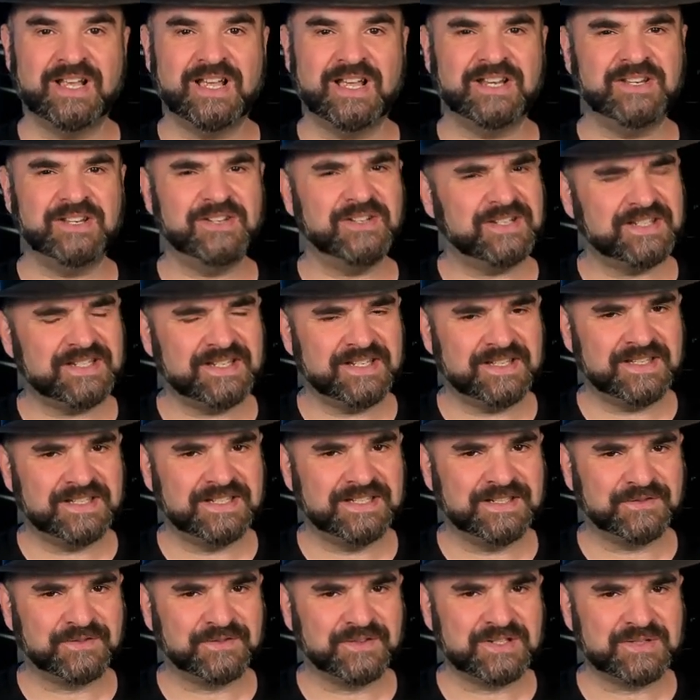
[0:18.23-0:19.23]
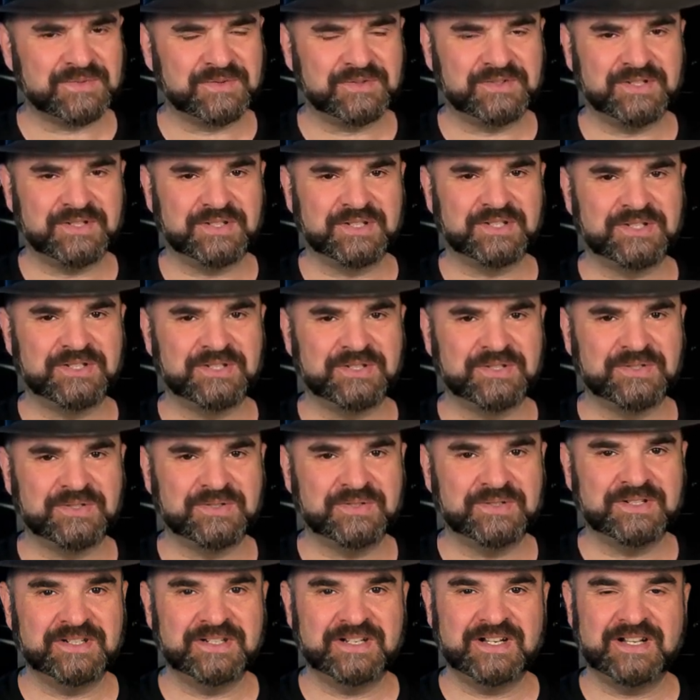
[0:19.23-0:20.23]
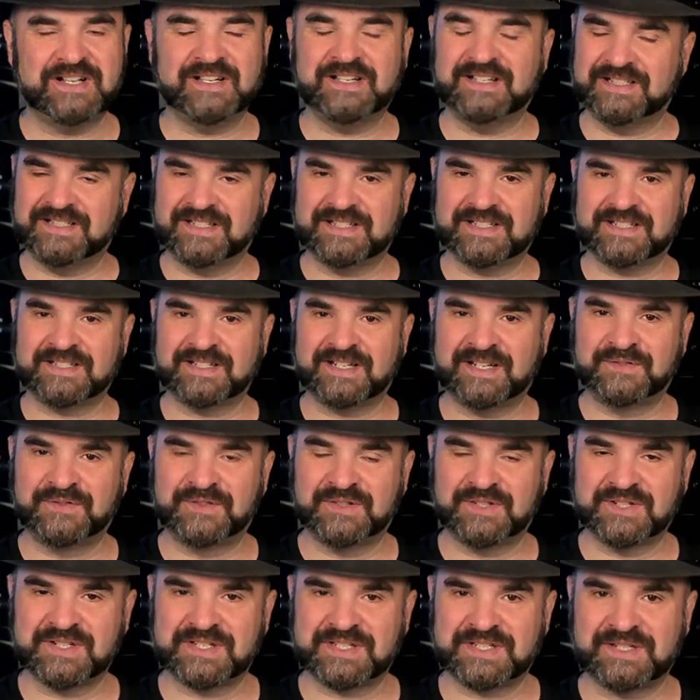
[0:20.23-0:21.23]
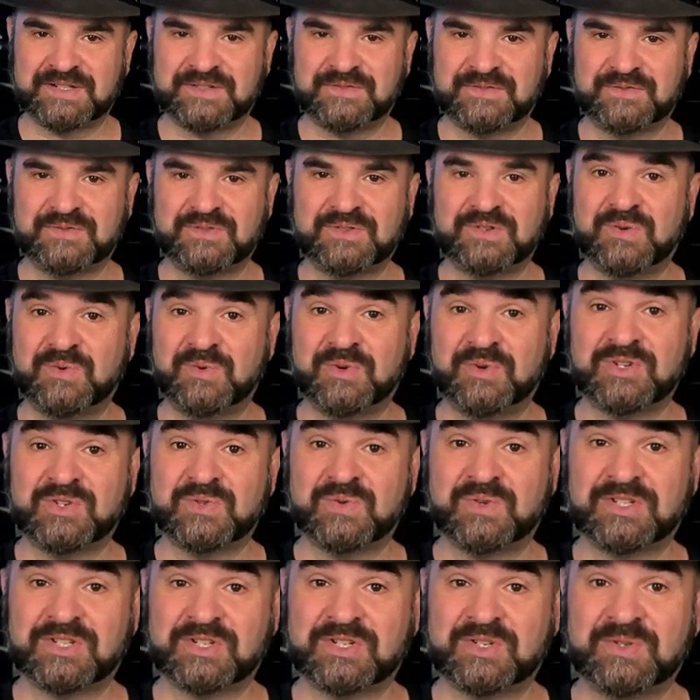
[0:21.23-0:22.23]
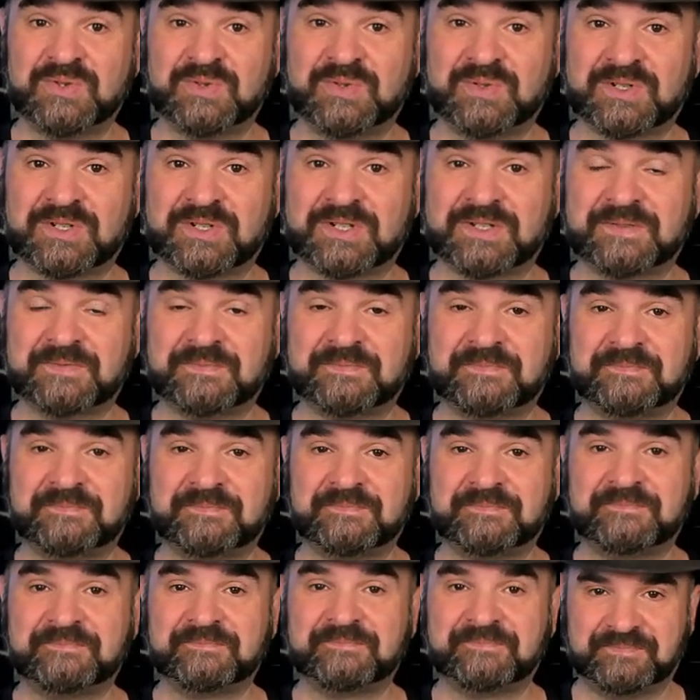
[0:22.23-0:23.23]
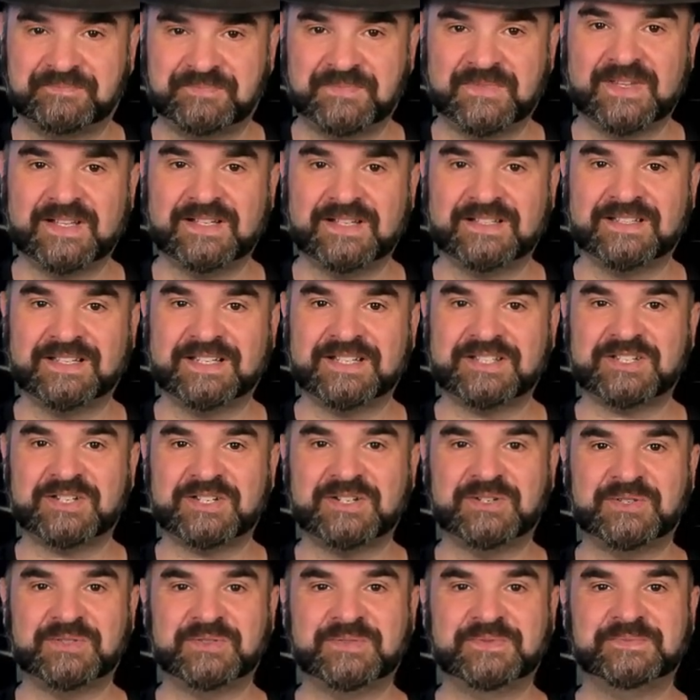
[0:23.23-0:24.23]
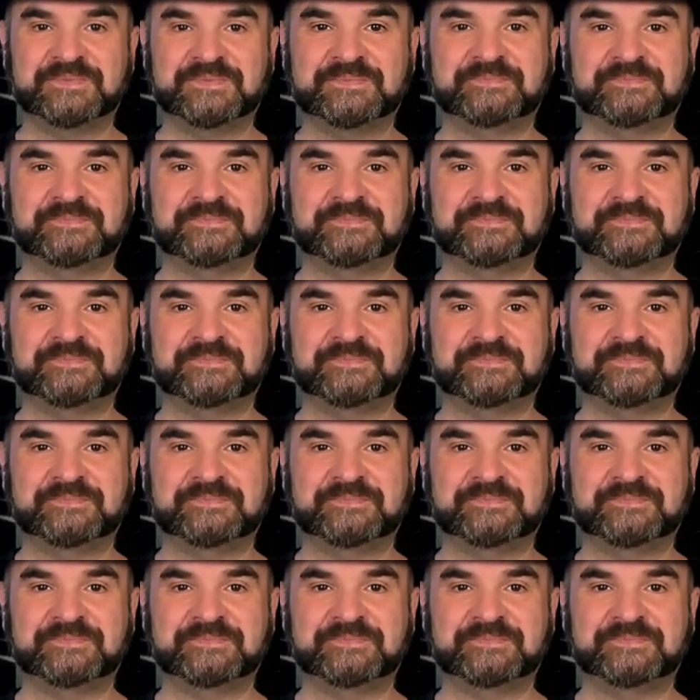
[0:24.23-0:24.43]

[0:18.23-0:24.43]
and you can see the difference between the two and decide for yourself which one's cooler. Let's go.